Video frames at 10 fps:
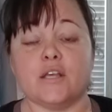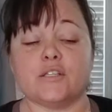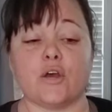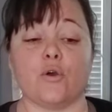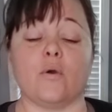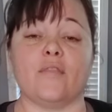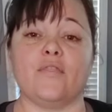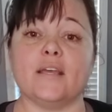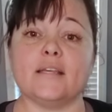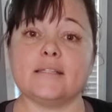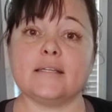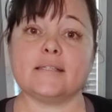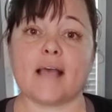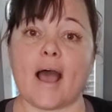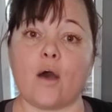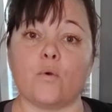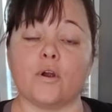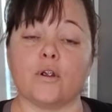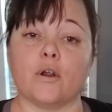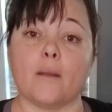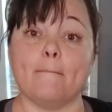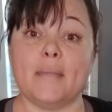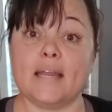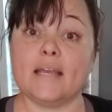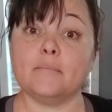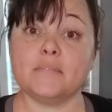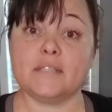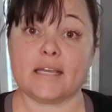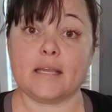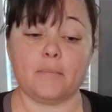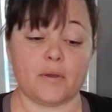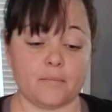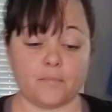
So this is our medium deep.